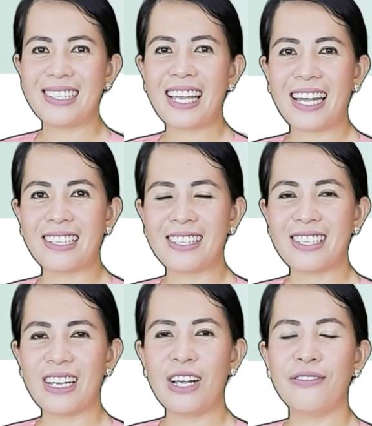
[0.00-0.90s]
Set
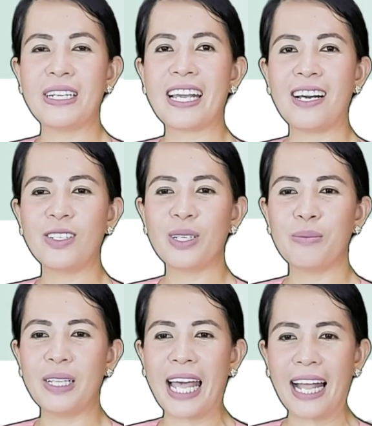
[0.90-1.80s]
of
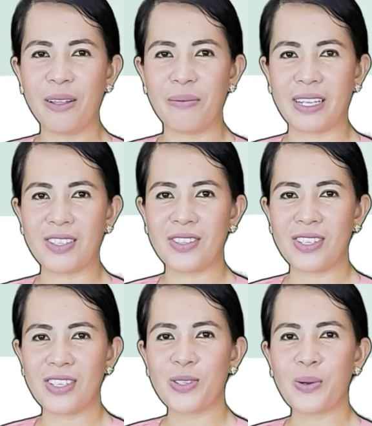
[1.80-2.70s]
uncountable elements
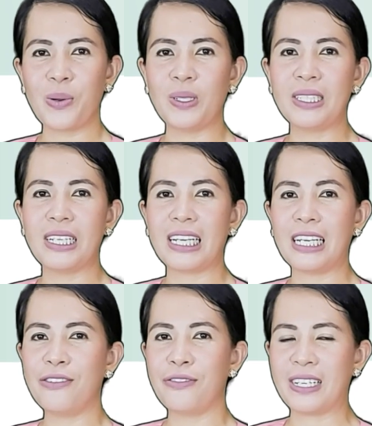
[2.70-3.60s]
is called
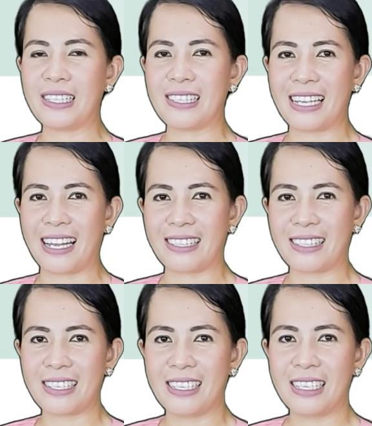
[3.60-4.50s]
infinite set.
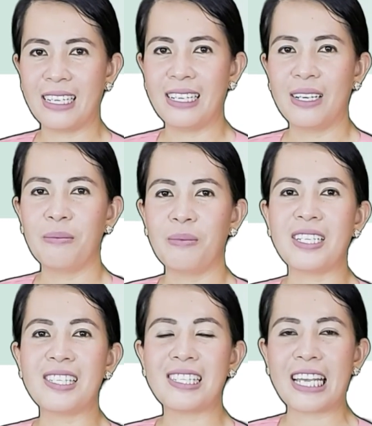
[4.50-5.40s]

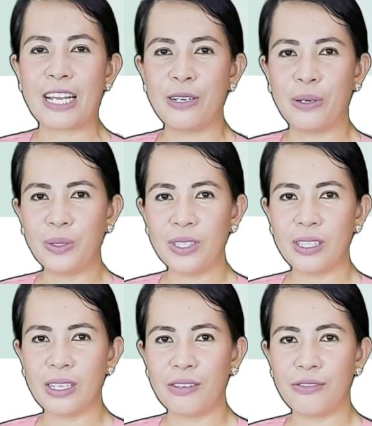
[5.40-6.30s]
Please take note
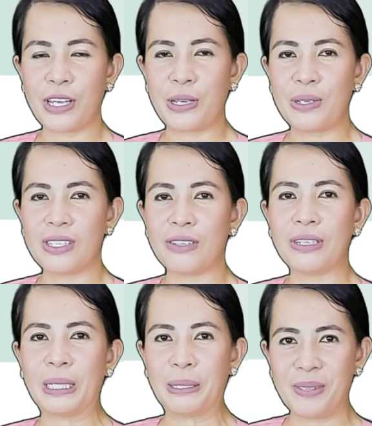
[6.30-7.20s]
of the use of
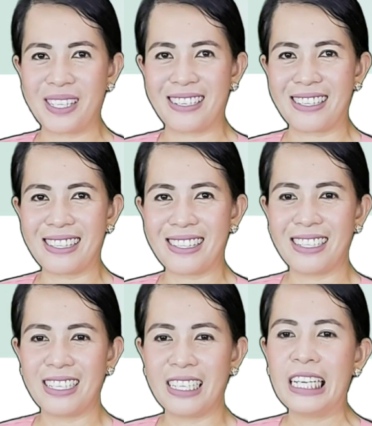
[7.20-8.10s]
ellipsis.
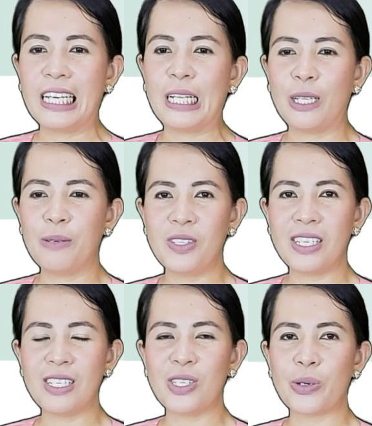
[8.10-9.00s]

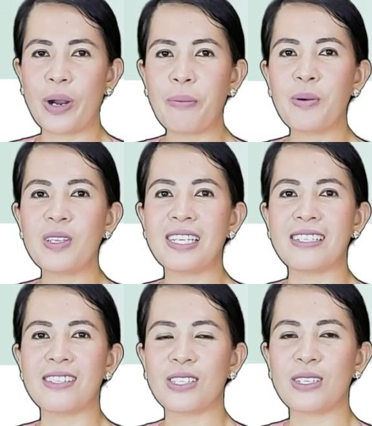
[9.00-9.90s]
Ellipsis
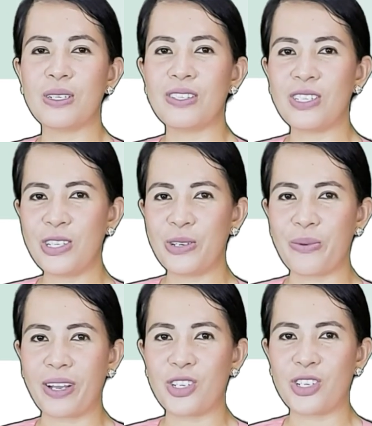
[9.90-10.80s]
represents
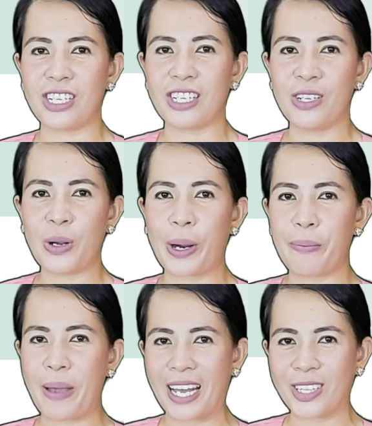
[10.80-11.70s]
continuation
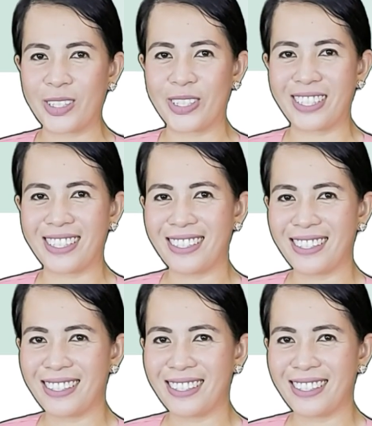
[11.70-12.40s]
or pattern.